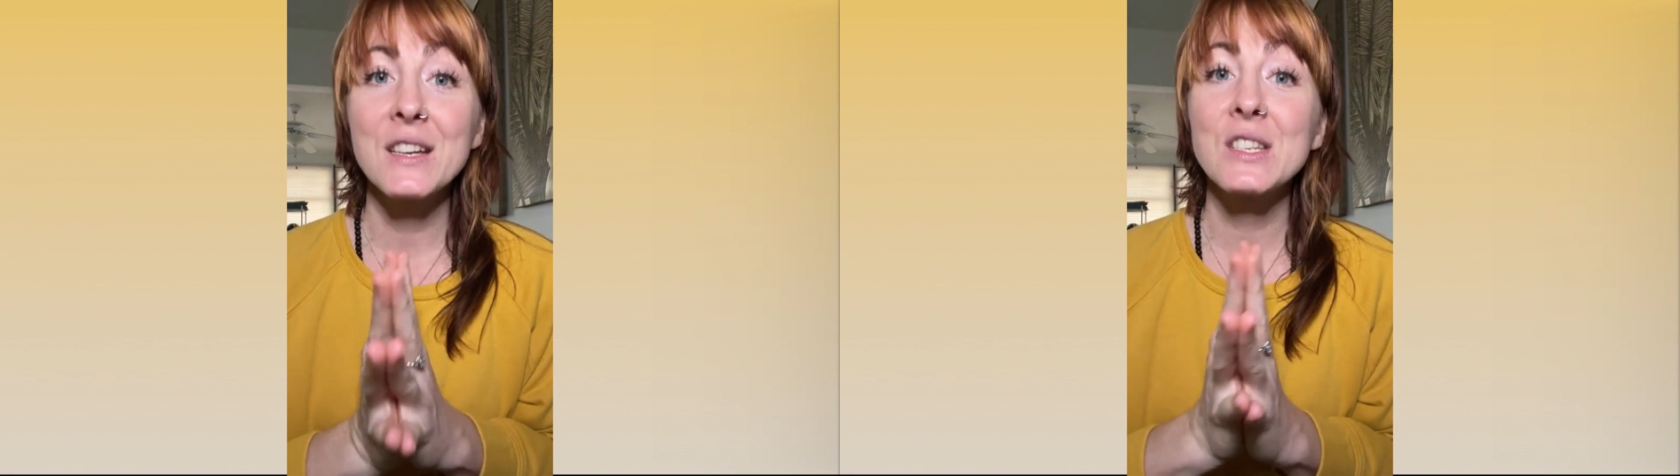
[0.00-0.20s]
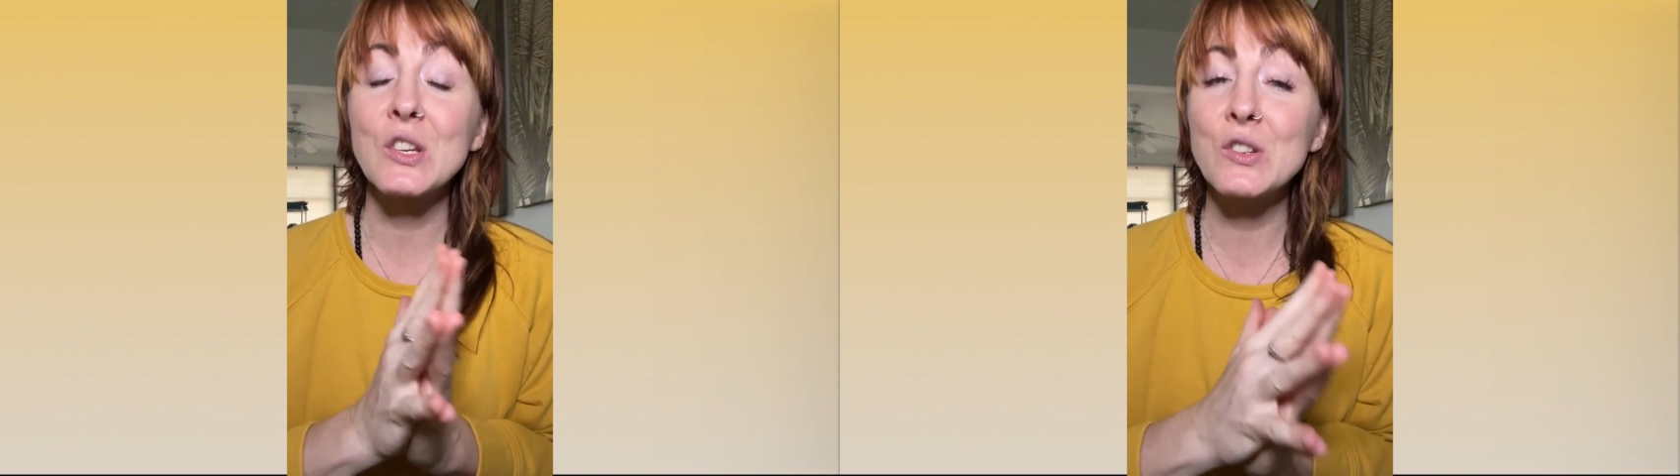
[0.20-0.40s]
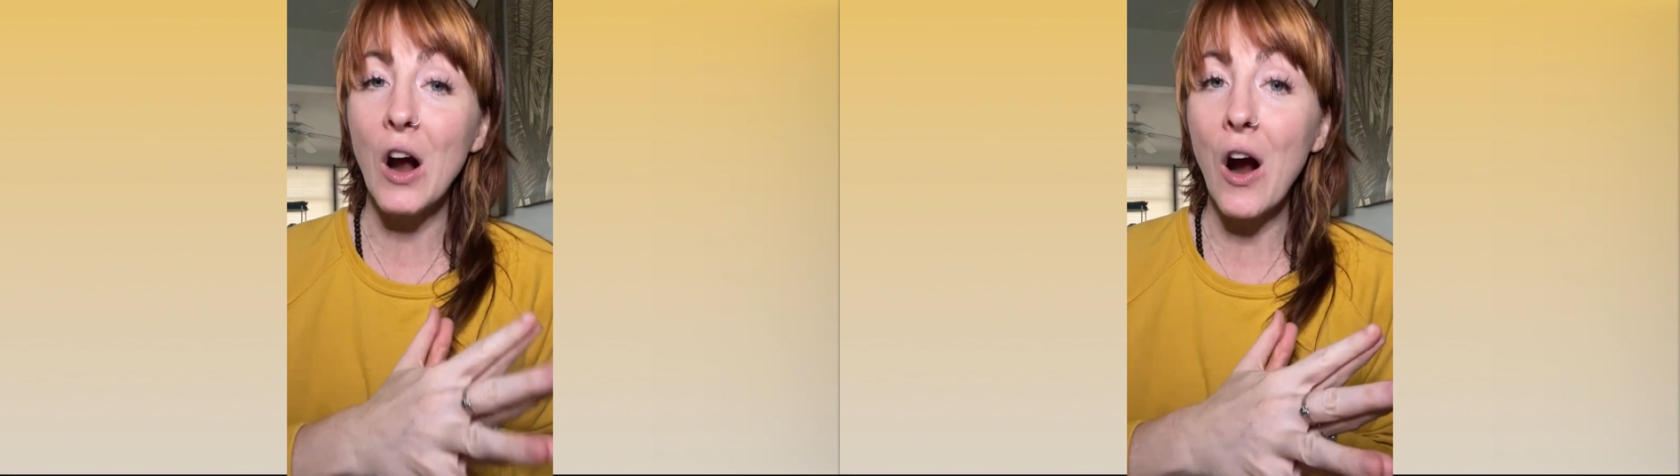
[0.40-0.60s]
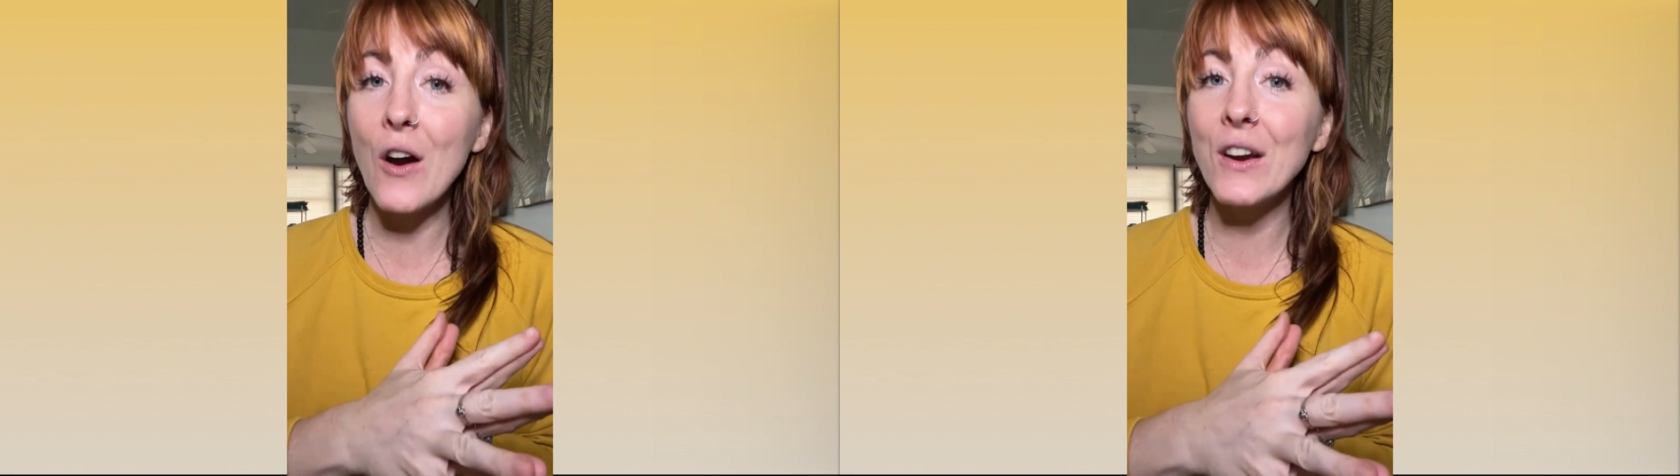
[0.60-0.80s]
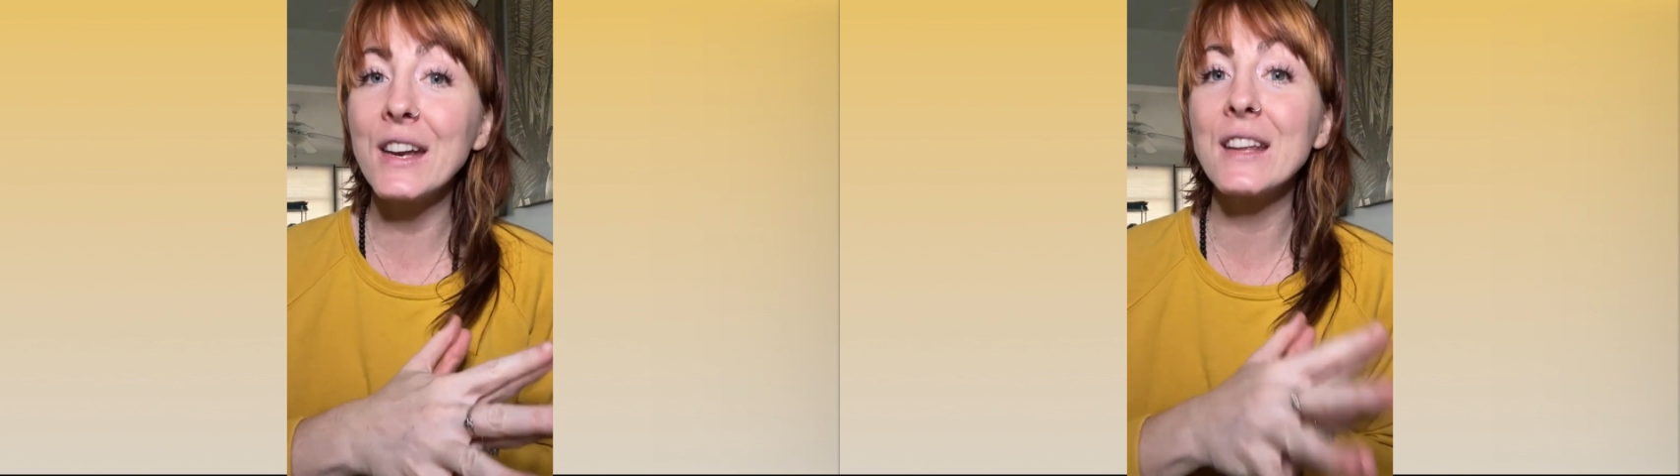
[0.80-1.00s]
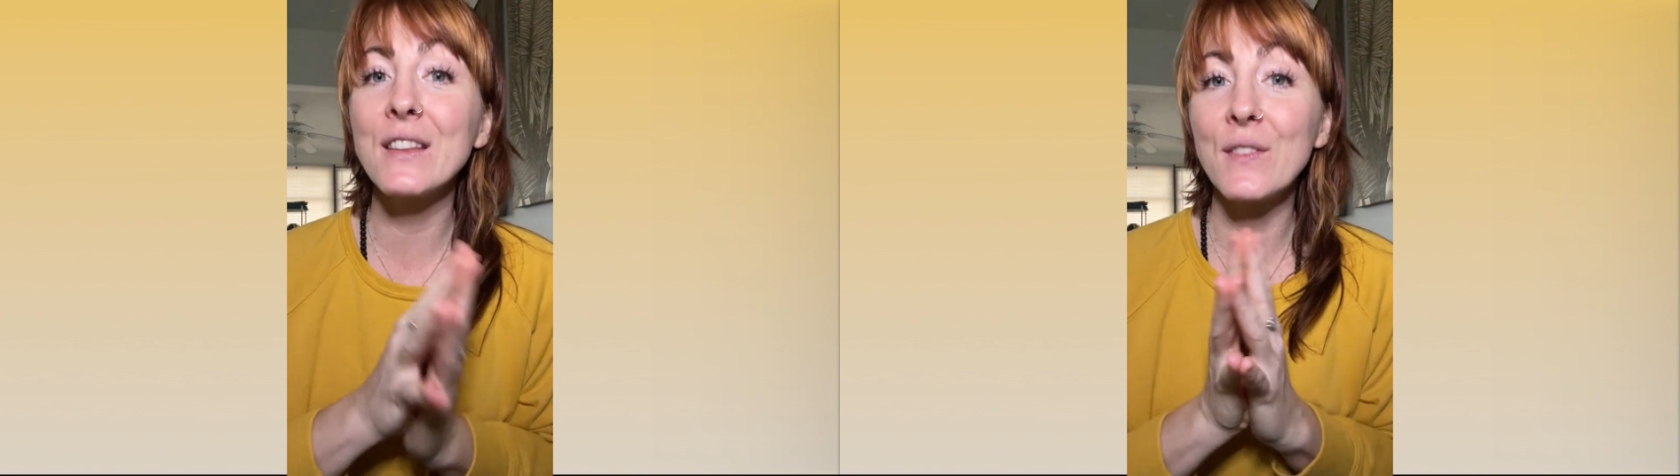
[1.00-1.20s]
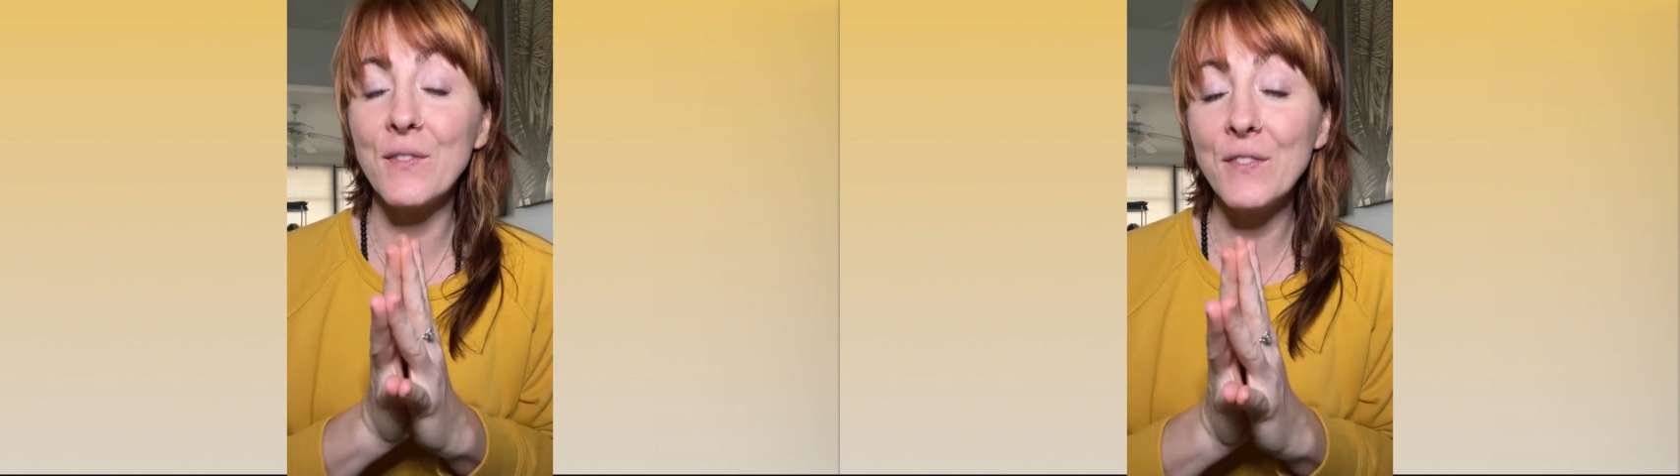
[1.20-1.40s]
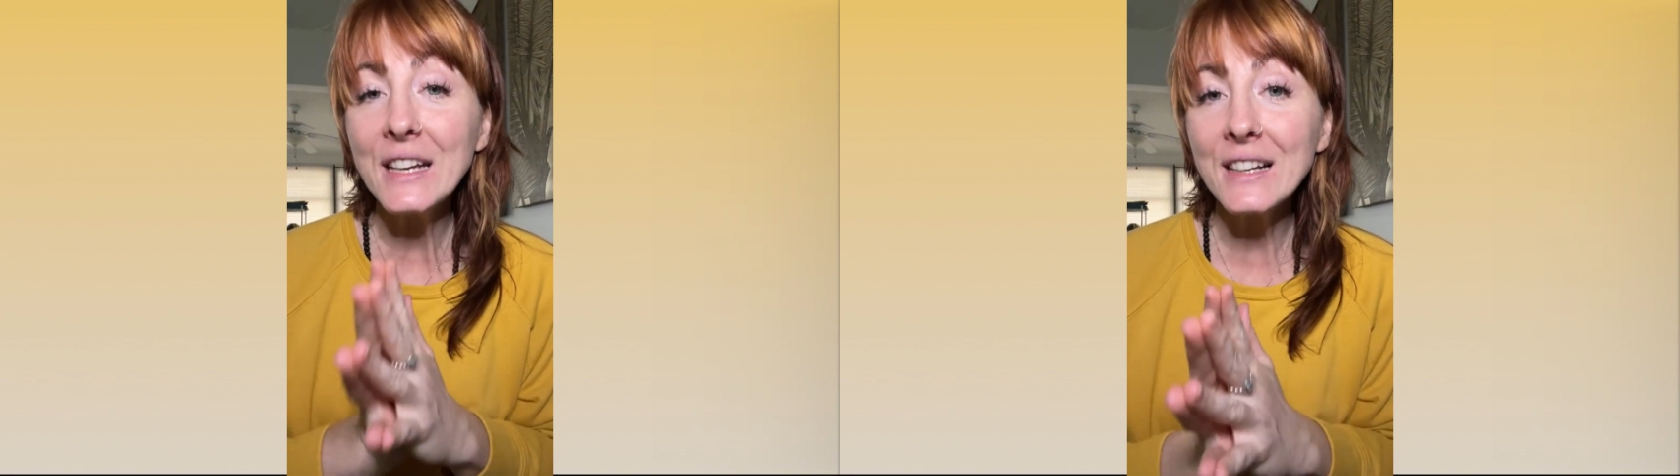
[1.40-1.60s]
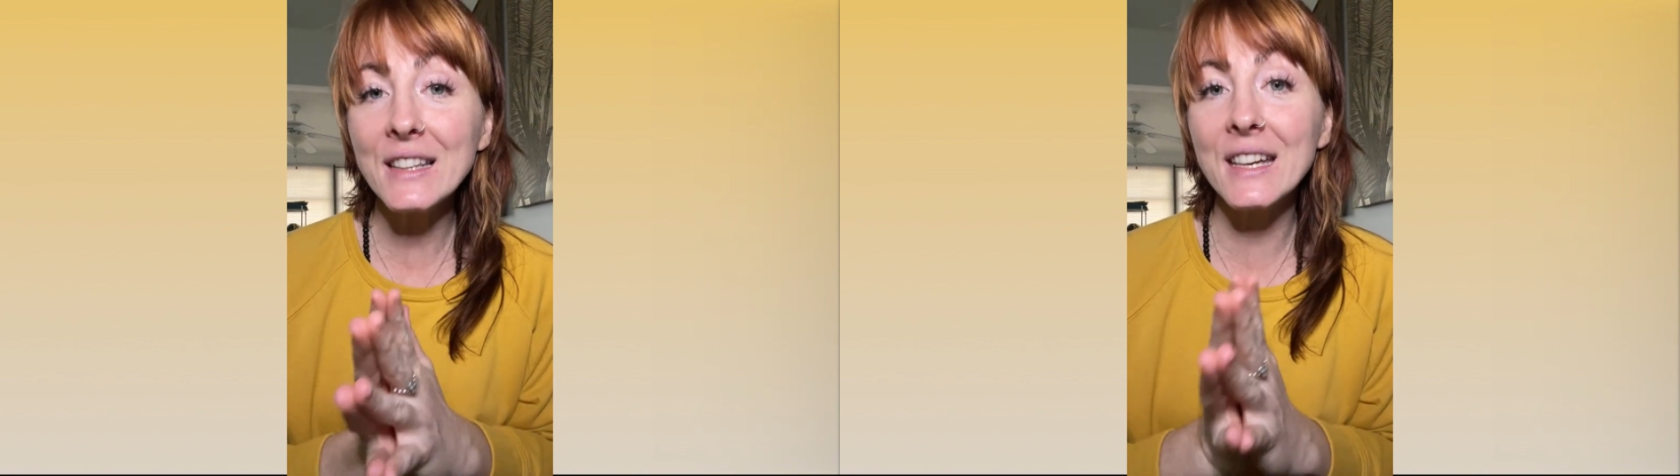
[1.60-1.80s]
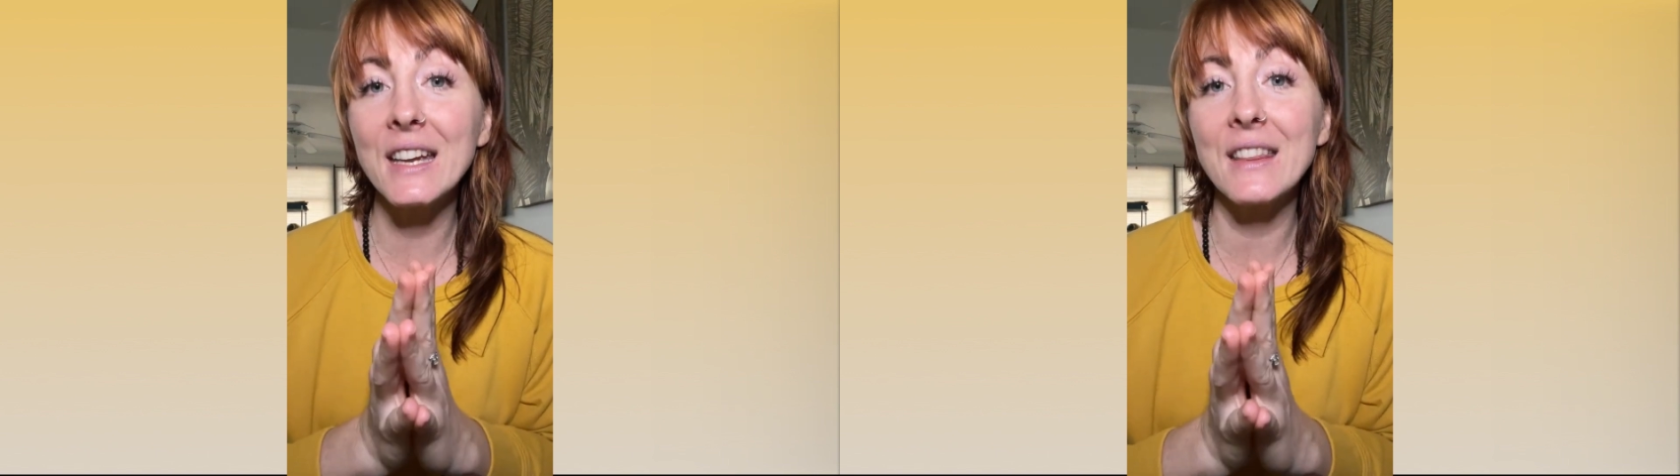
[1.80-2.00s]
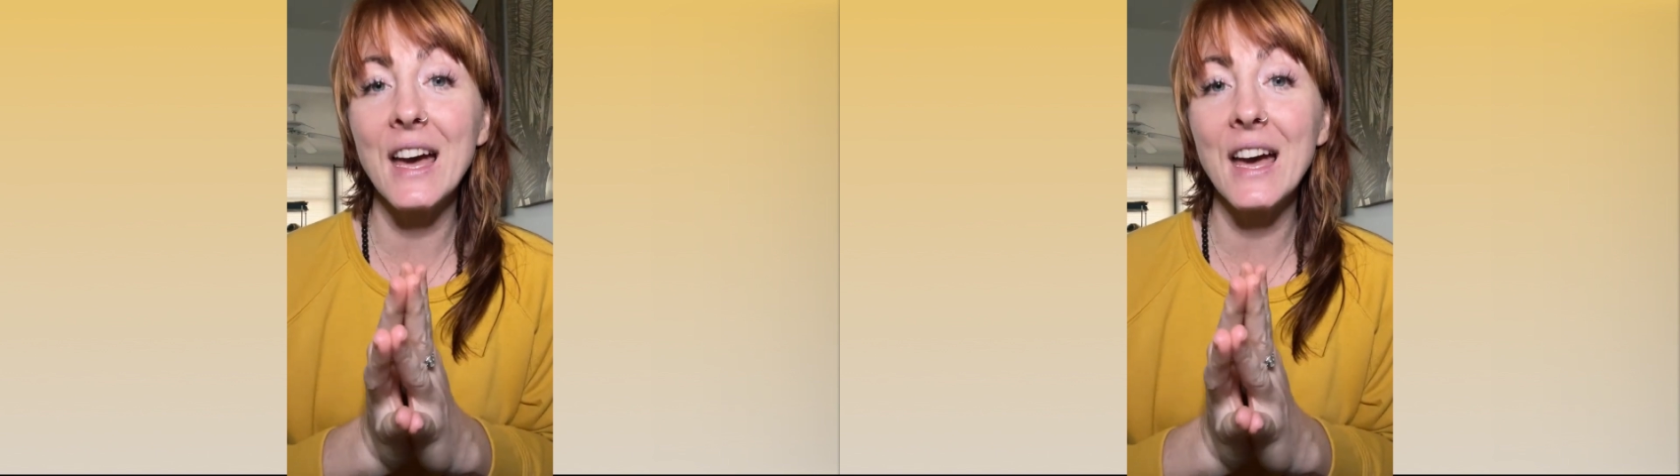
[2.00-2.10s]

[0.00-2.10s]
So targeting the feeling